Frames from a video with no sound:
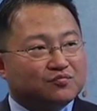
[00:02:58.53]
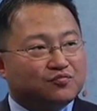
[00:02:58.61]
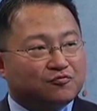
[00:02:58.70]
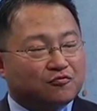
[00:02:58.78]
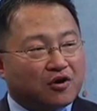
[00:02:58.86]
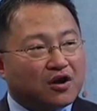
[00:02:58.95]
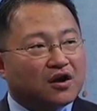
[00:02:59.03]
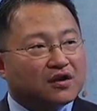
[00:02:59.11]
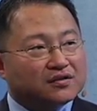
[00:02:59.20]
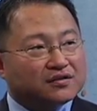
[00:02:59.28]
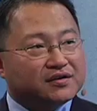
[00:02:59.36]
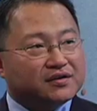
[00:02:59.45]

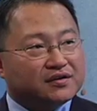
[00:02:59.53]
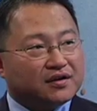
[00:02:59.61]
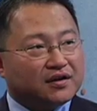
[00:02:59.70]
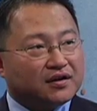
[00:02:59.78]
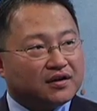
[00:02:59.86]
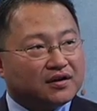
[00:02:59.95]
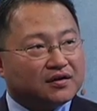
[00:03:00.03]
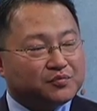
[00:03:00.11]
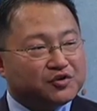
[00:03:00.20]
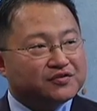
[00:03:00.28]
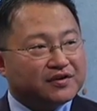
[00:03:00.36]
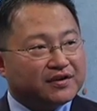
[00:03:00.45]
broadly
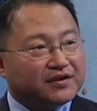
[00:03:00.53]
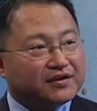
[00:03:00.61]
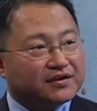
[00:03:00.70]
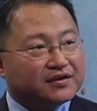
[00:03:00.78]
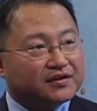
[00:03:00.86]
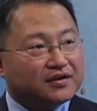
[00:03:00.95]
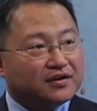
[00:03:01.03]
mutating